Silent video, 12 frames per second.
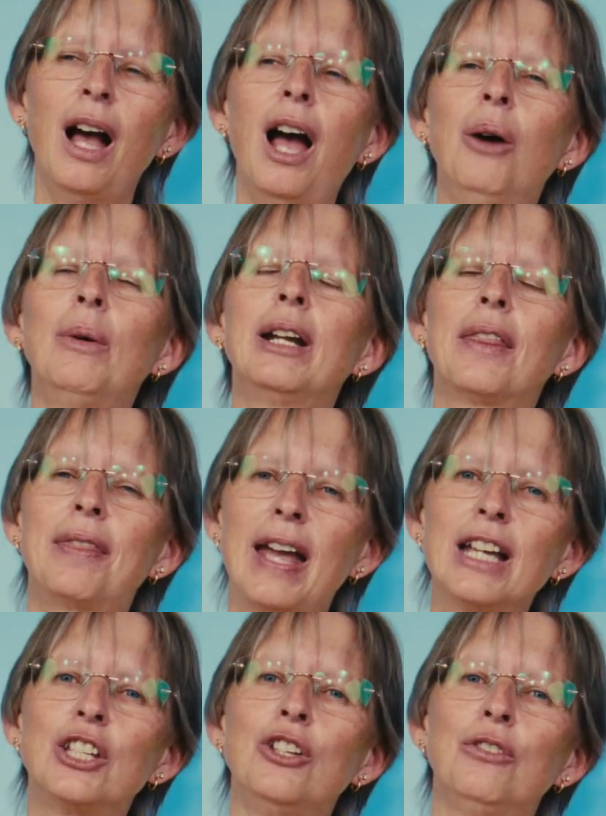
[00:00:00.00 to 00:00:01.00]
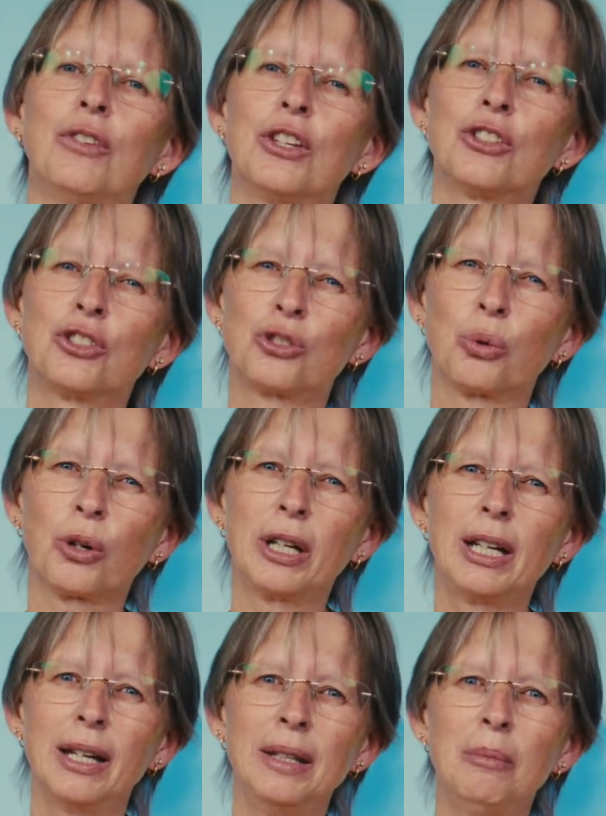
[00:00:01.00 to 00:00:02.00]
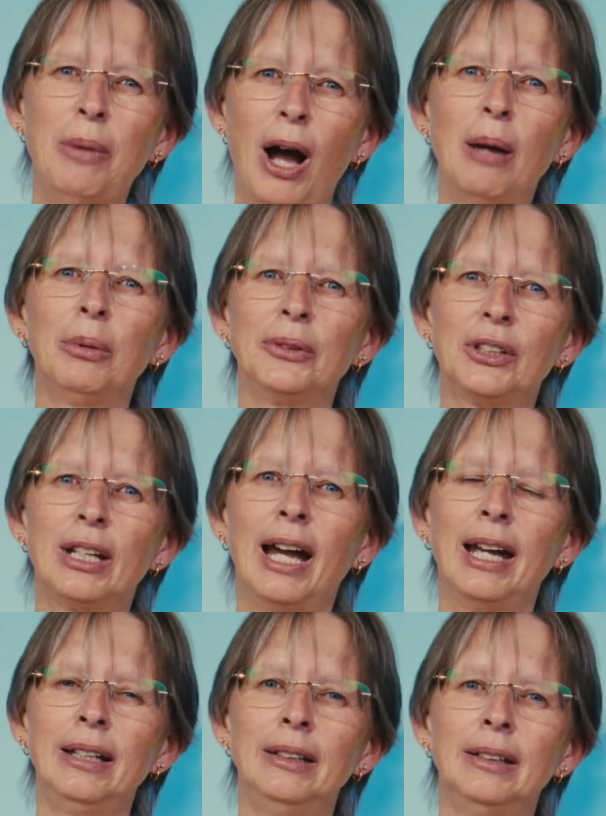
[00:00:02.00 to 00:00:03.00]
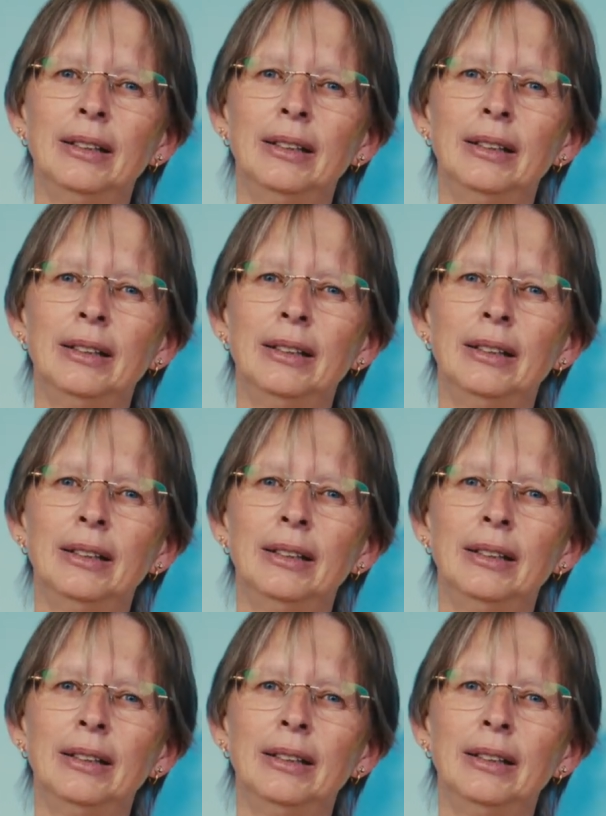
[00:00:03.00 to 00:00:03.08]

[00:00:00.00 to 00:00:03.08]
I want to thank you for the story in the Bible today